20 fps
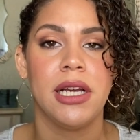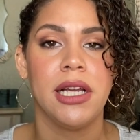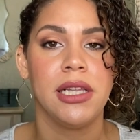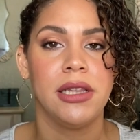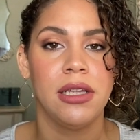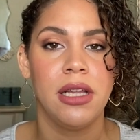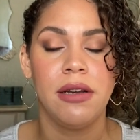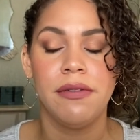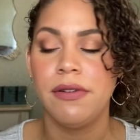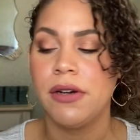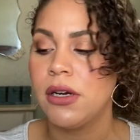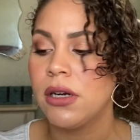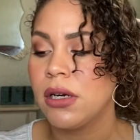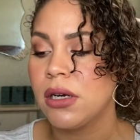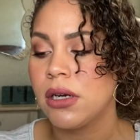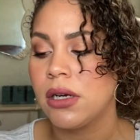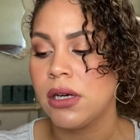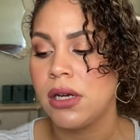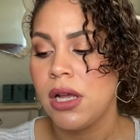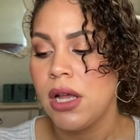I love
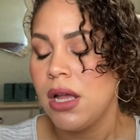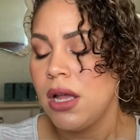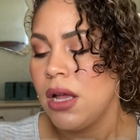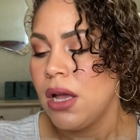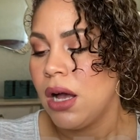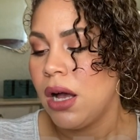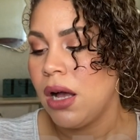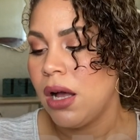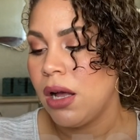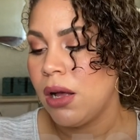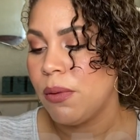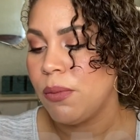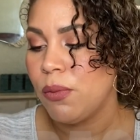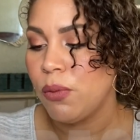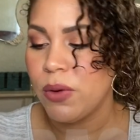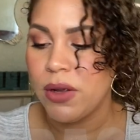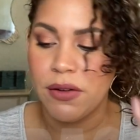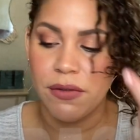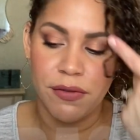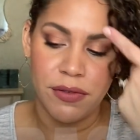her.
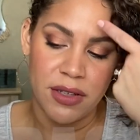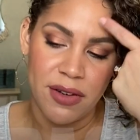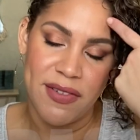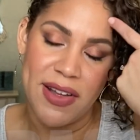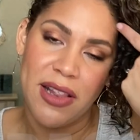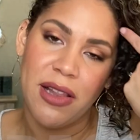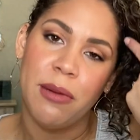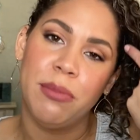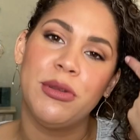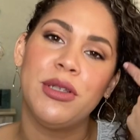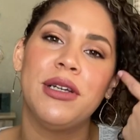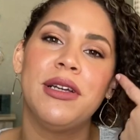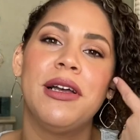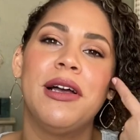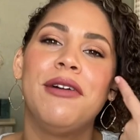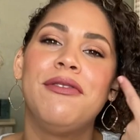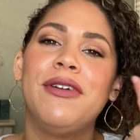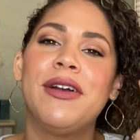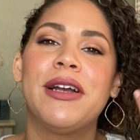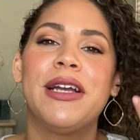We've developed
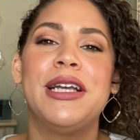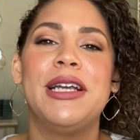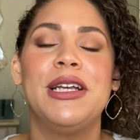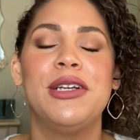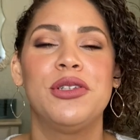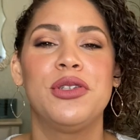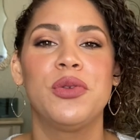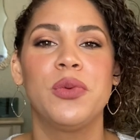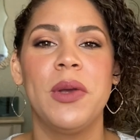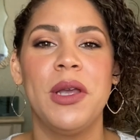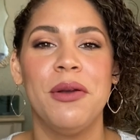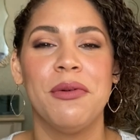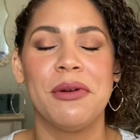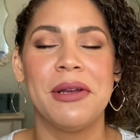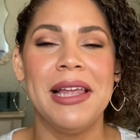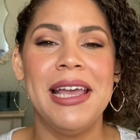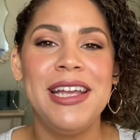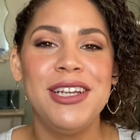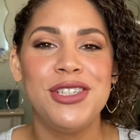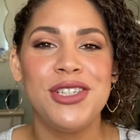a very sweet
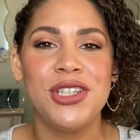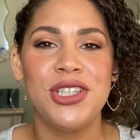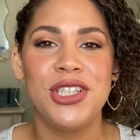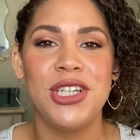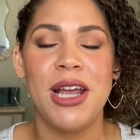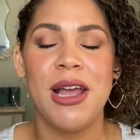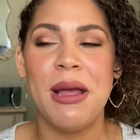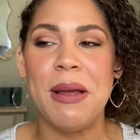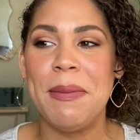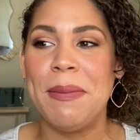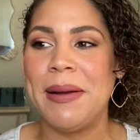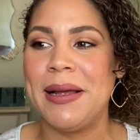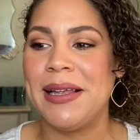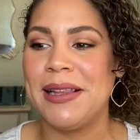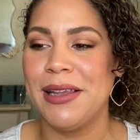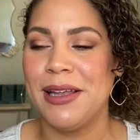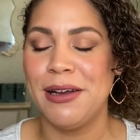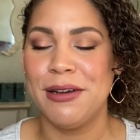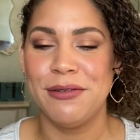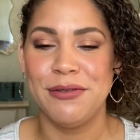relationship. I
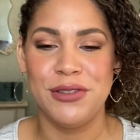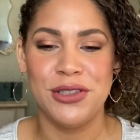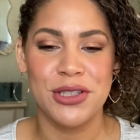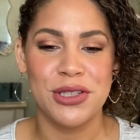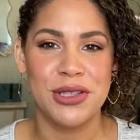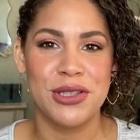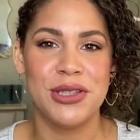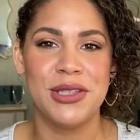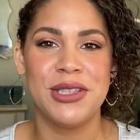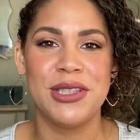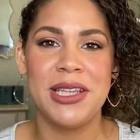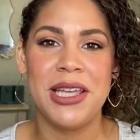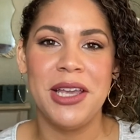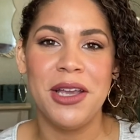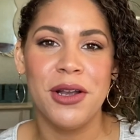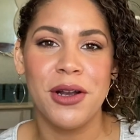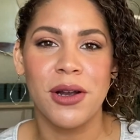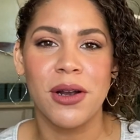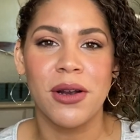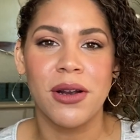love just
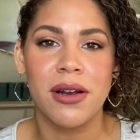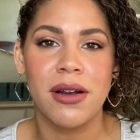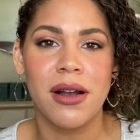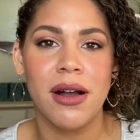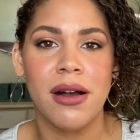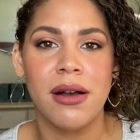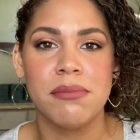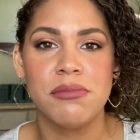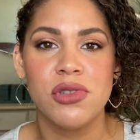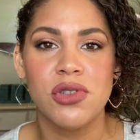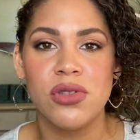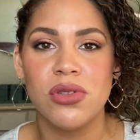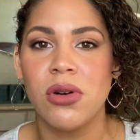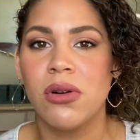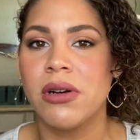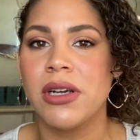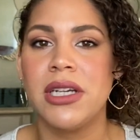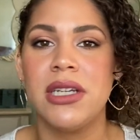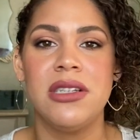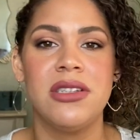seeing her
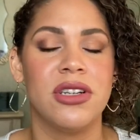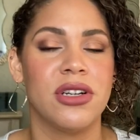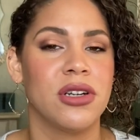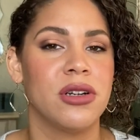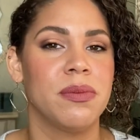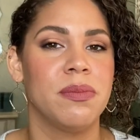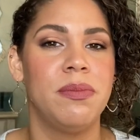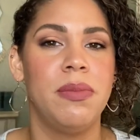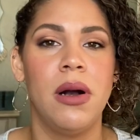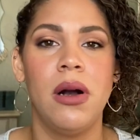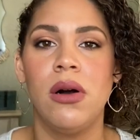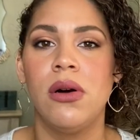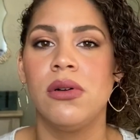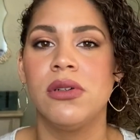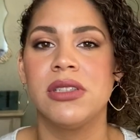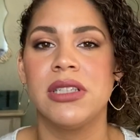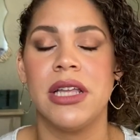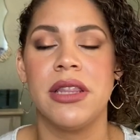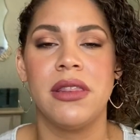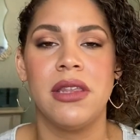stories and her
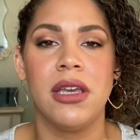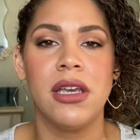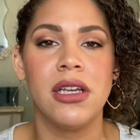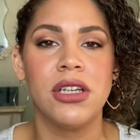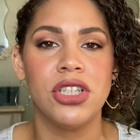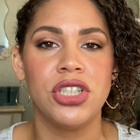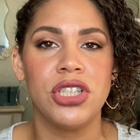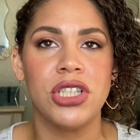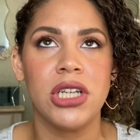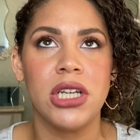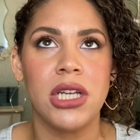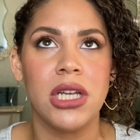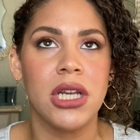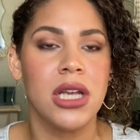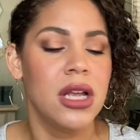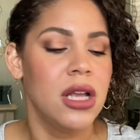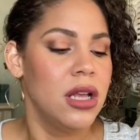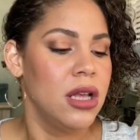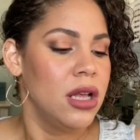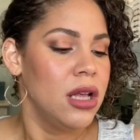posts. I think
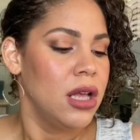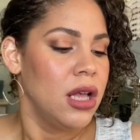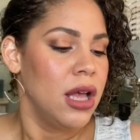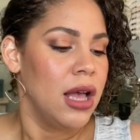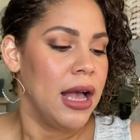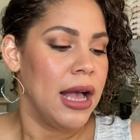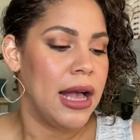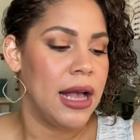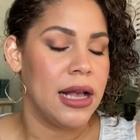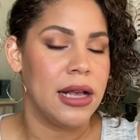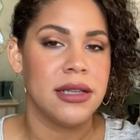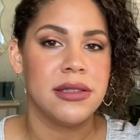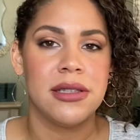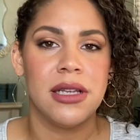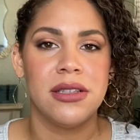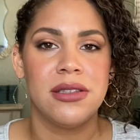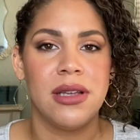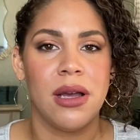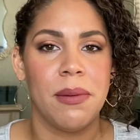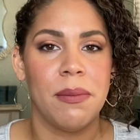she has
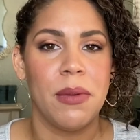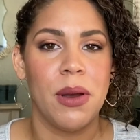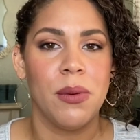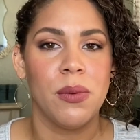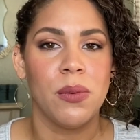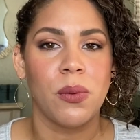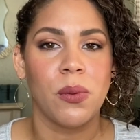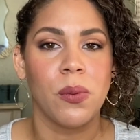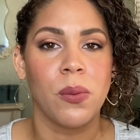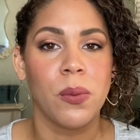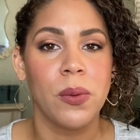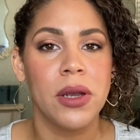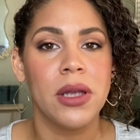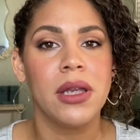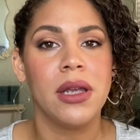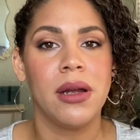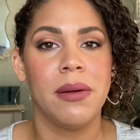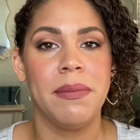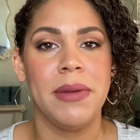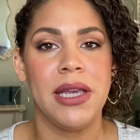some
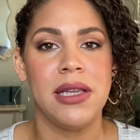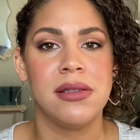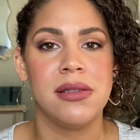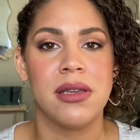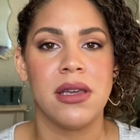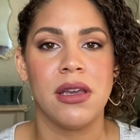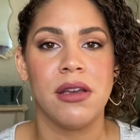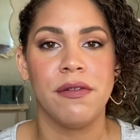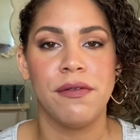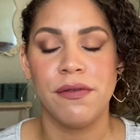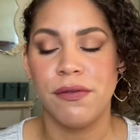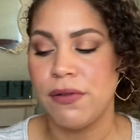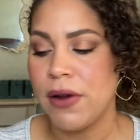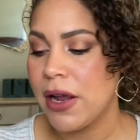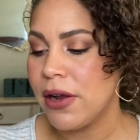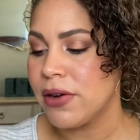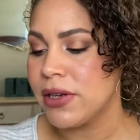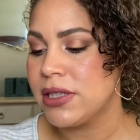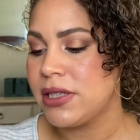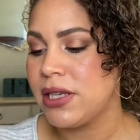really amazing
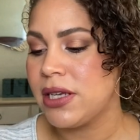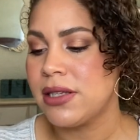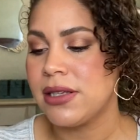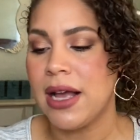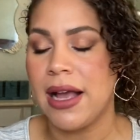fragrances.